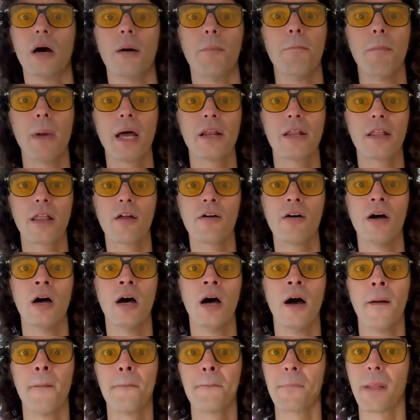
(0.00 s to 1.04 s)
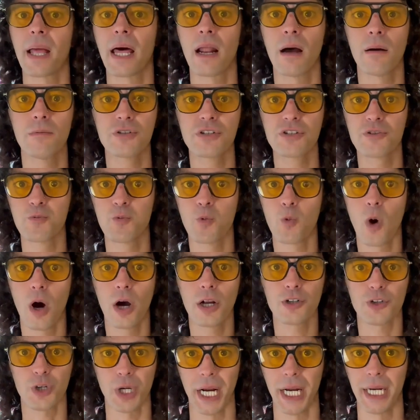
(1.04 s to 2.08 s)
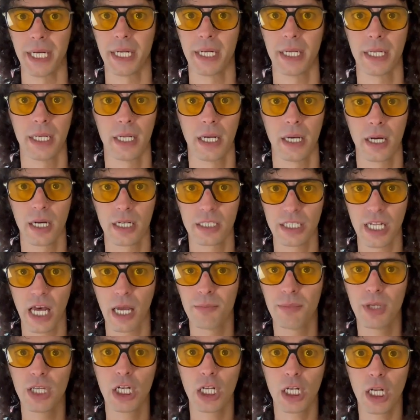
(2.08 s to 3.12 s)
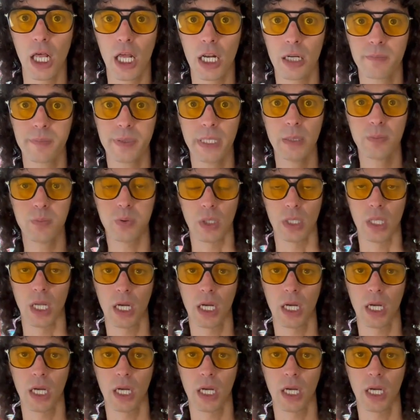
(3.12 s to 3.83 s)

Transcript: Met another, and I'm just wondering, because I meet a lot of people.